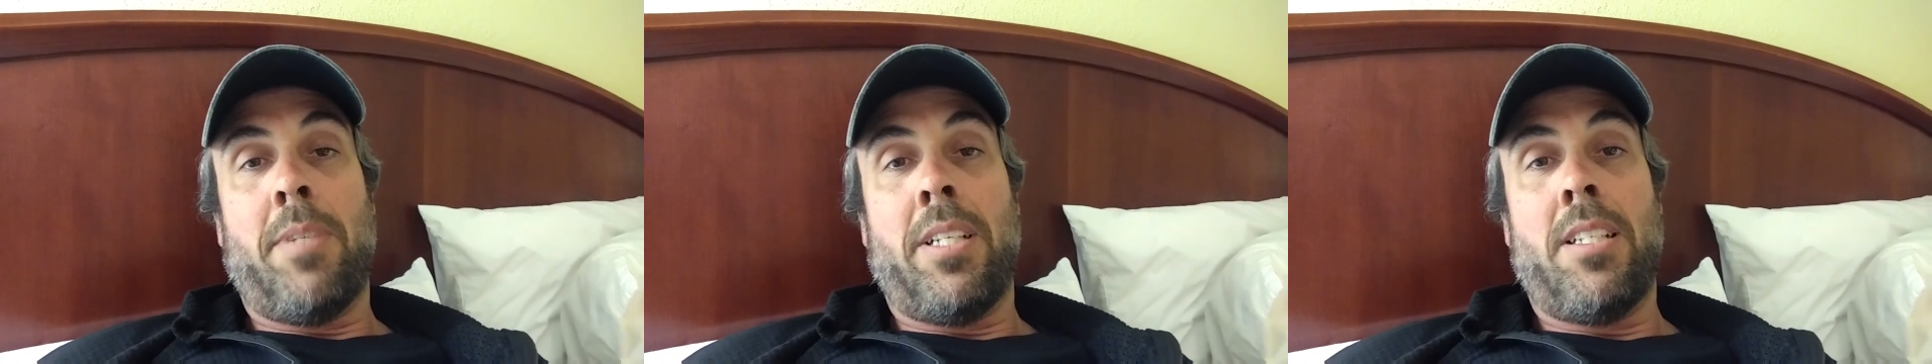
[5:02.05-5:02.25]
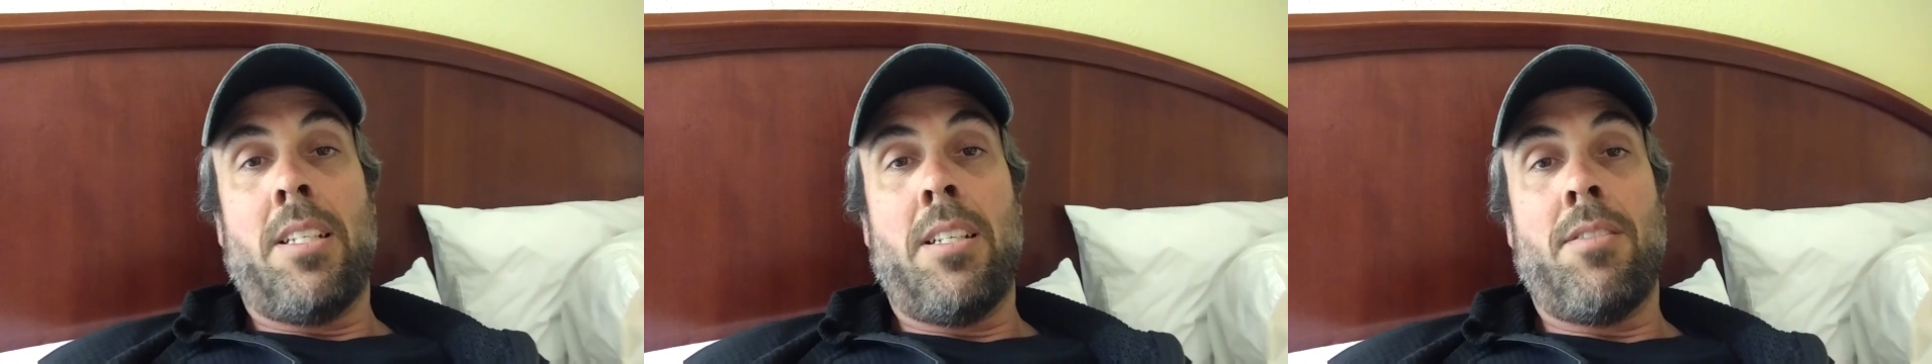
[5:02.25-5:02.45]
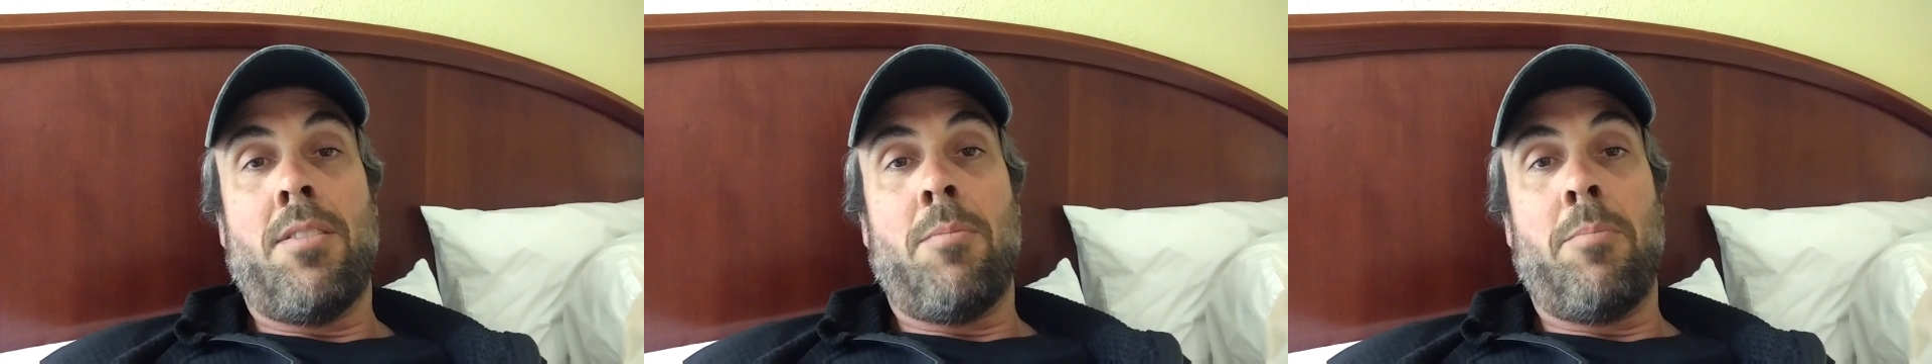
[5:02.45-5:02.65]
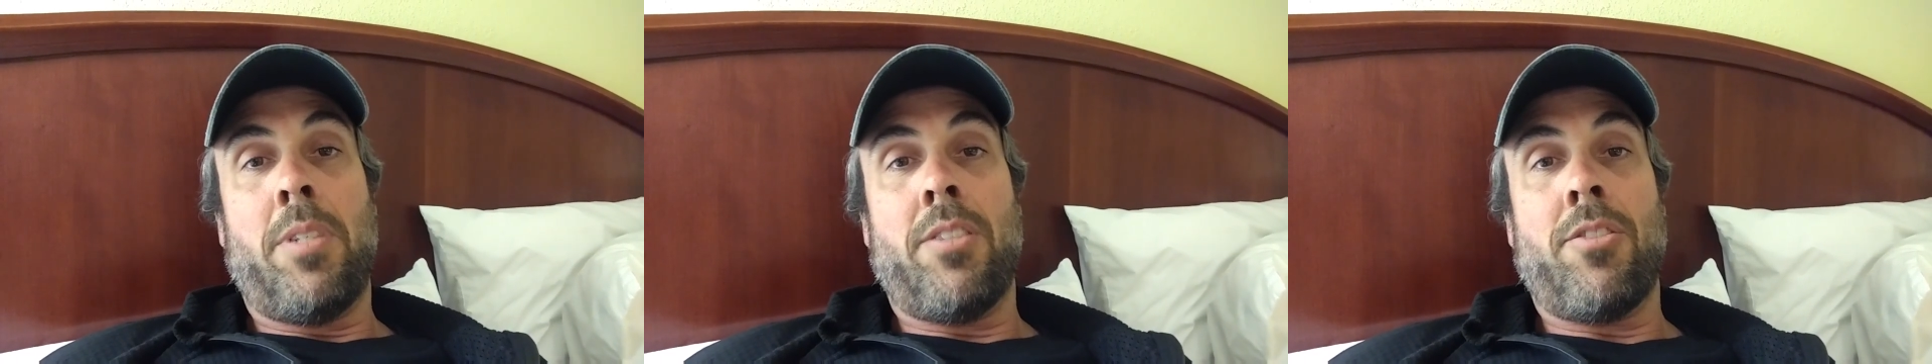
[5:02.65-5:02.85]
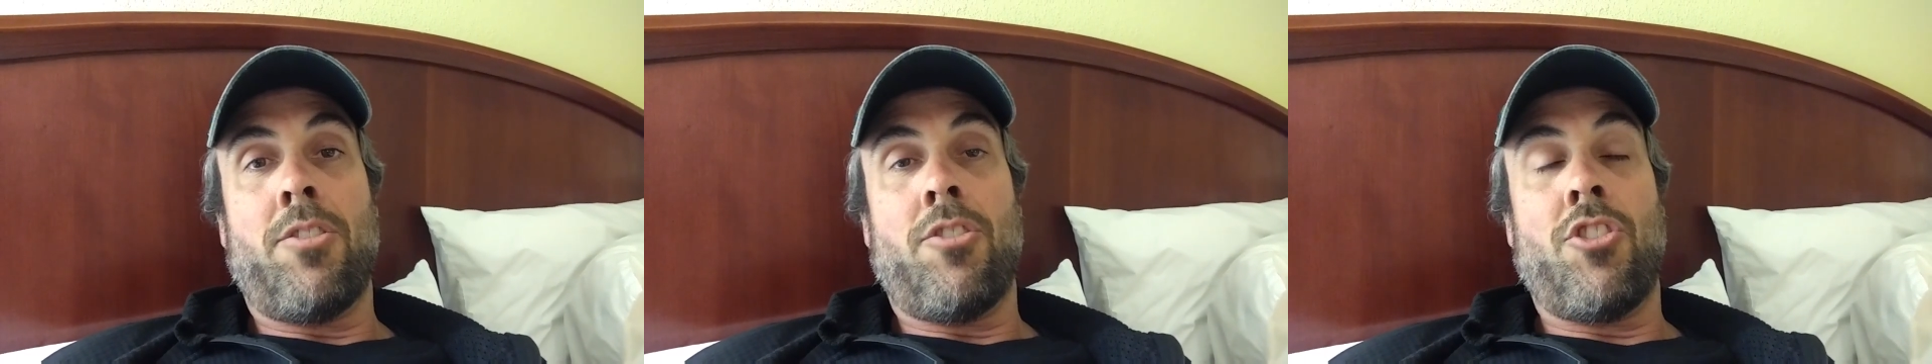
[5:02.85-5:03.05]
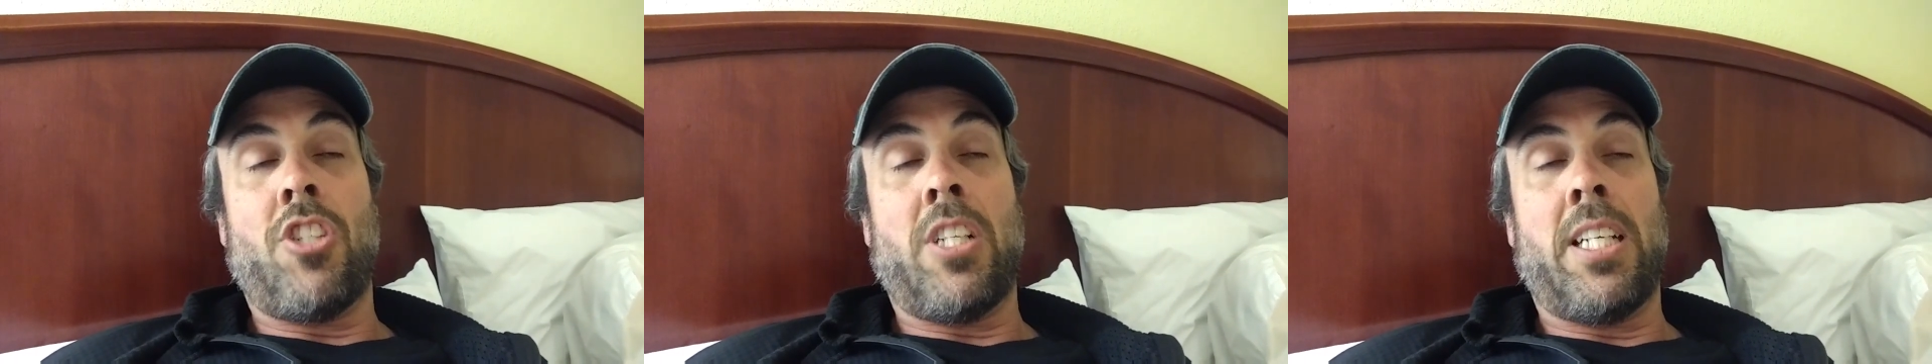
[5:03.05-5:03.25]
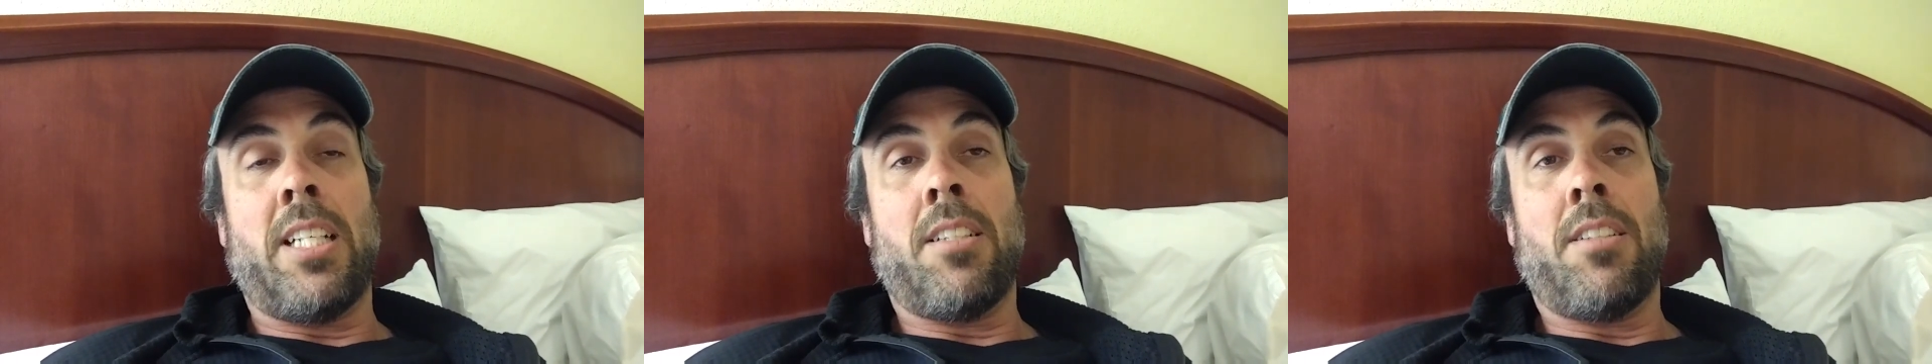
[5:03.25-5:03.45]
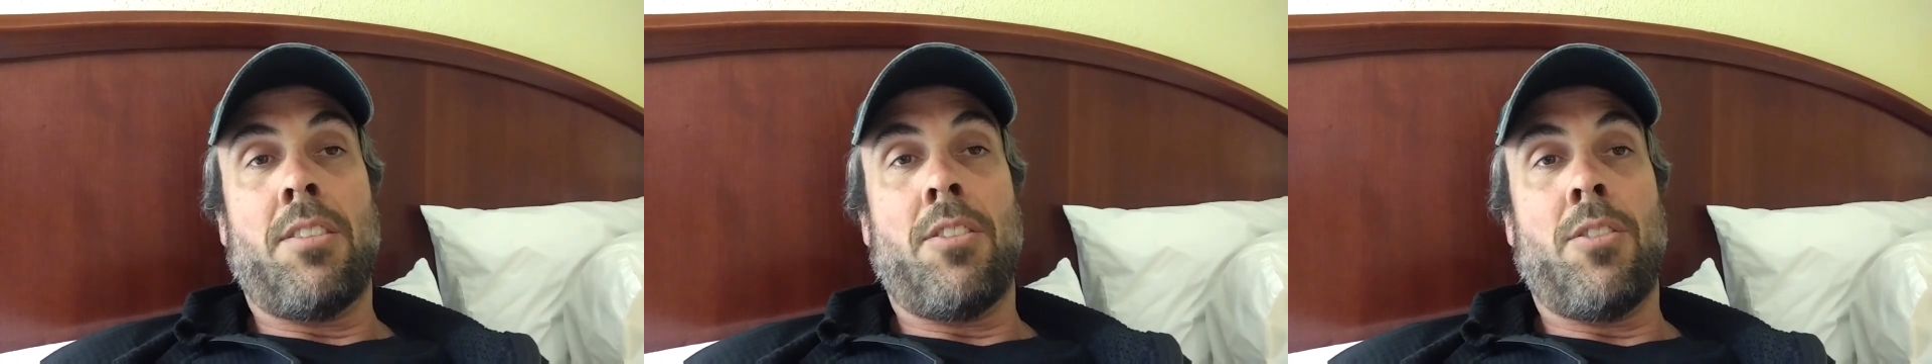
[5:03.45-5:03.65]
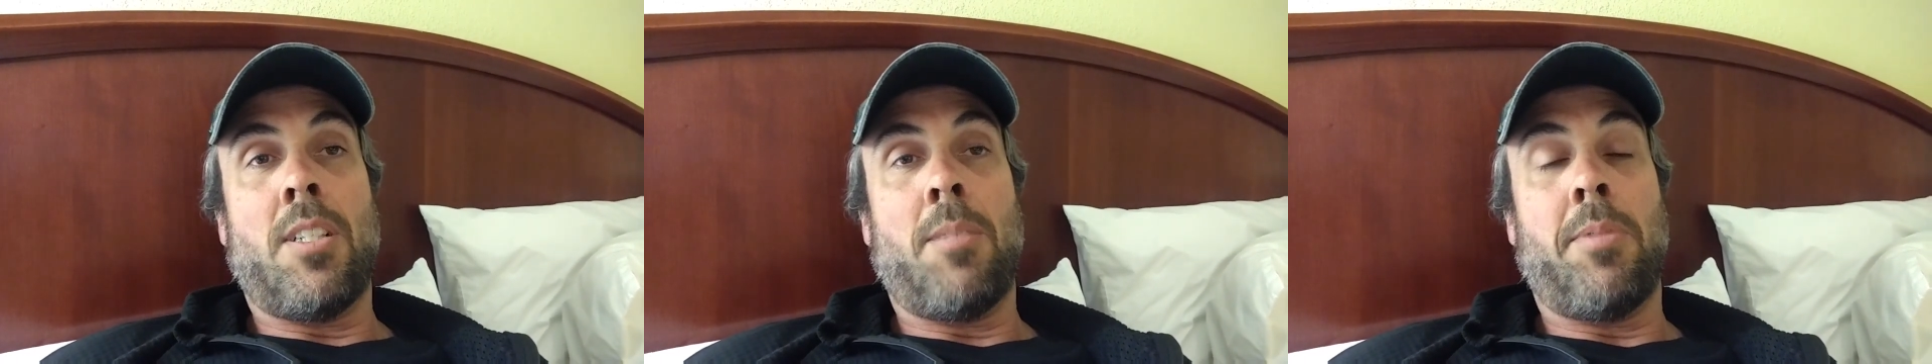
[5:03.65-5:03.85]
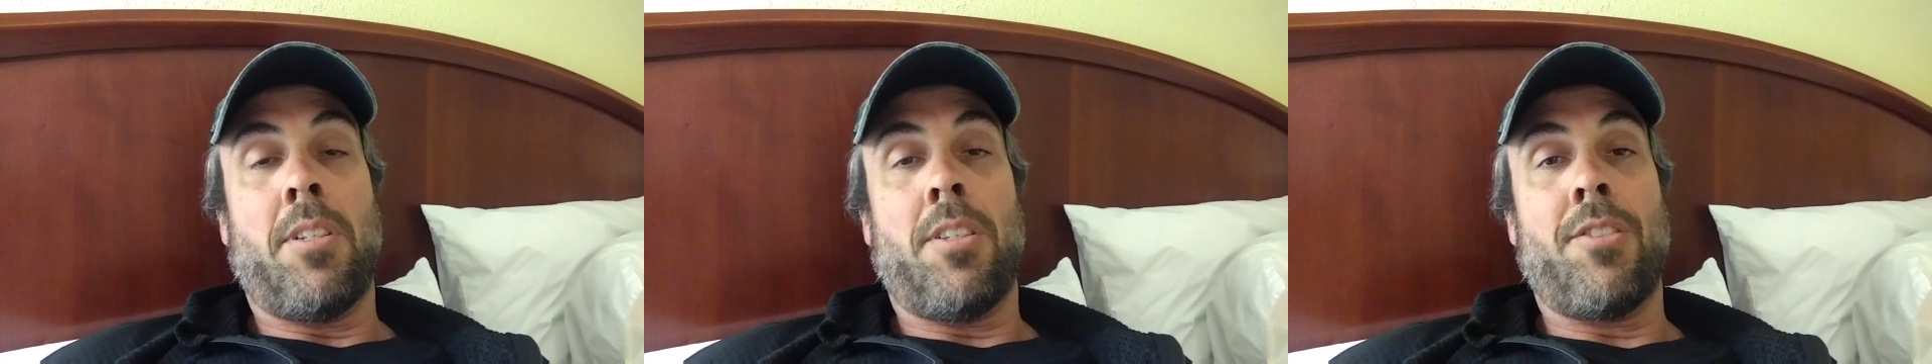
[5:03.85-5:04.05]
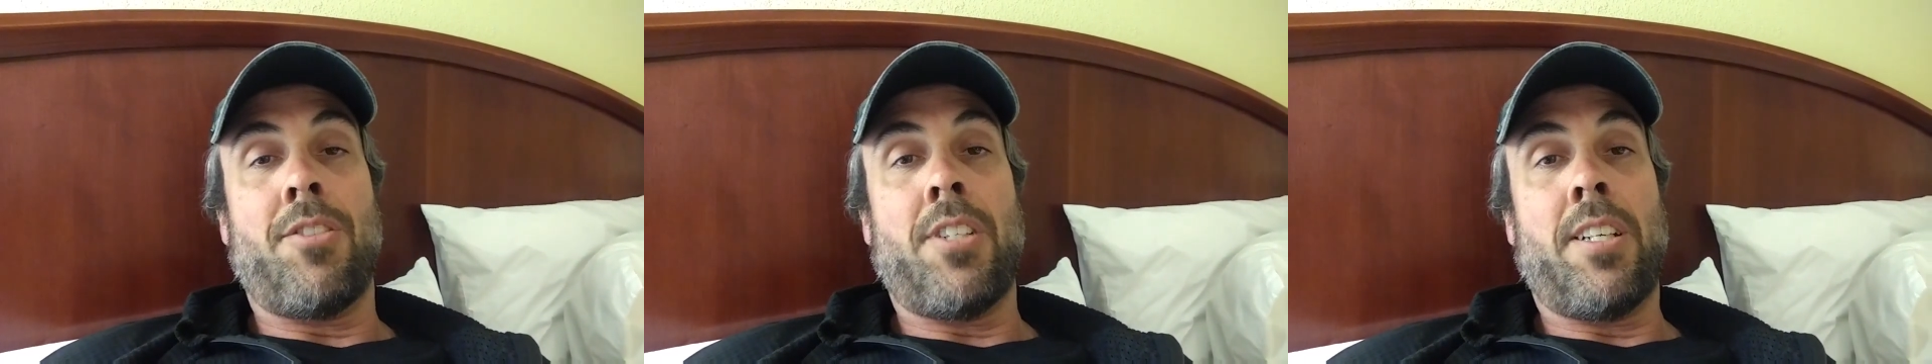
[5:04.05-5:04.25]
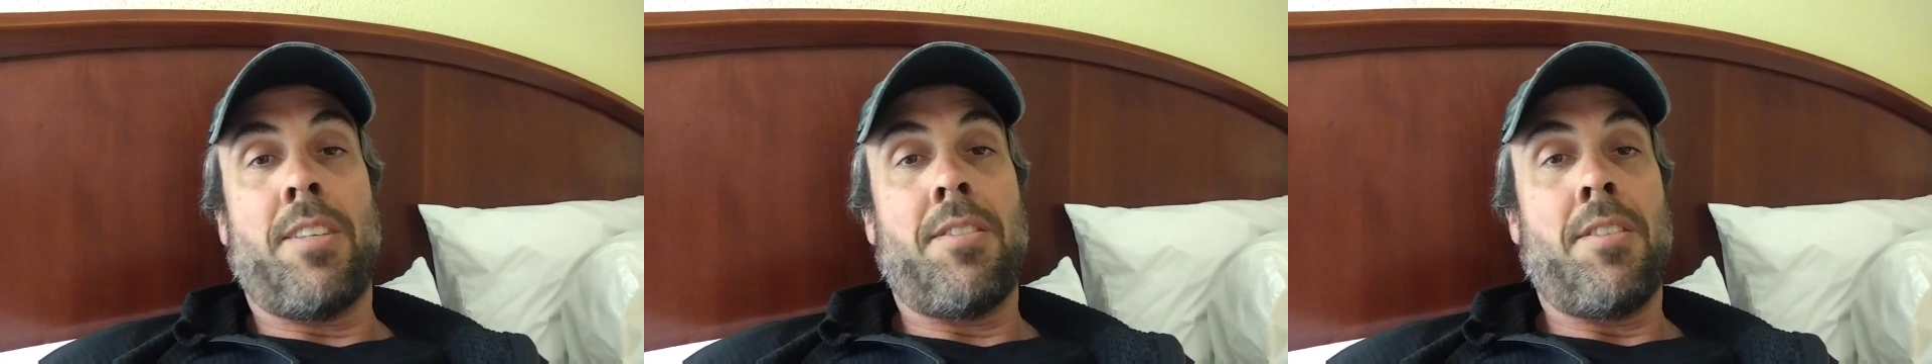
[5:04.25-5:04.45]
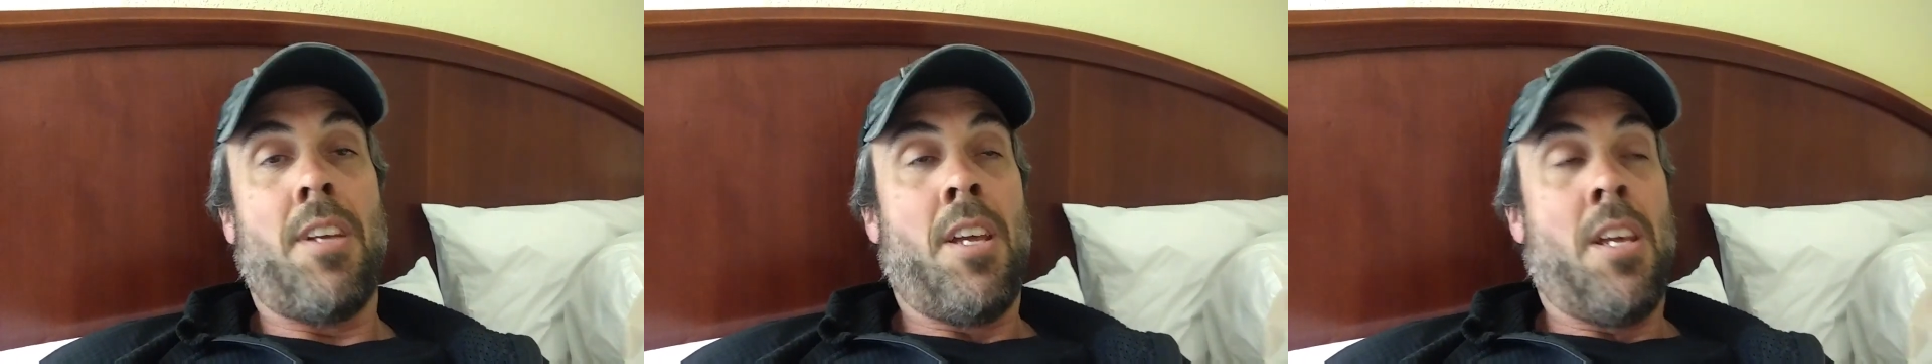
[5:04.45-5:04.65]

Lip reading: my days and months are jacked, so I apologize.